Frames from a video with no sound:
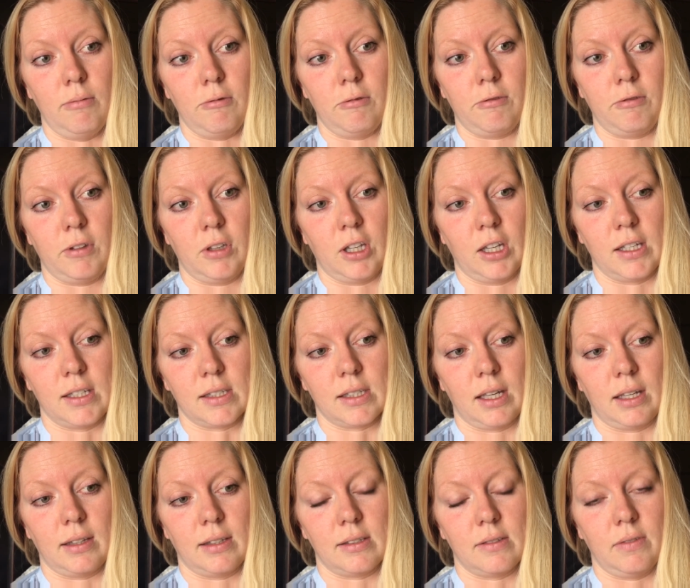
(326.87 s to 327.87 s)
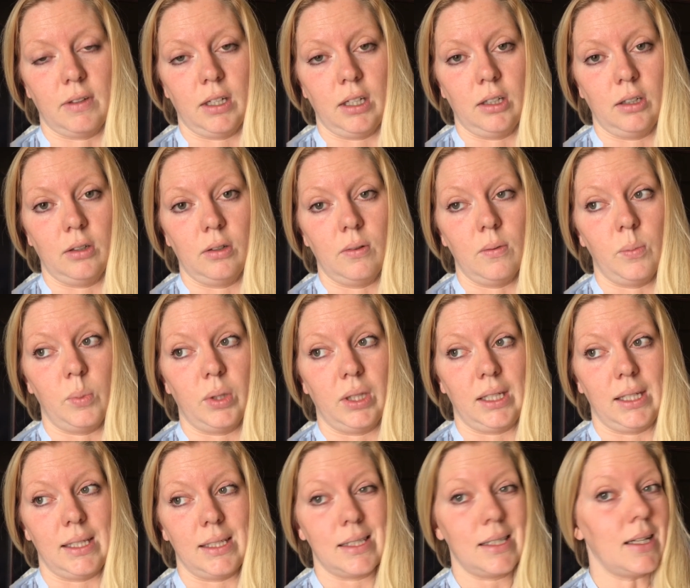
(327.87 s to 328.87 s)
If you guys like this video,
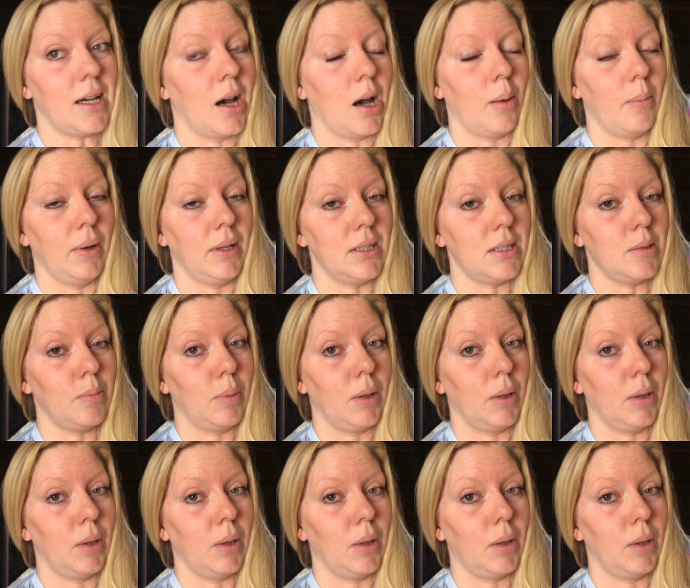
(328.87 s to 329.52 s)
please comment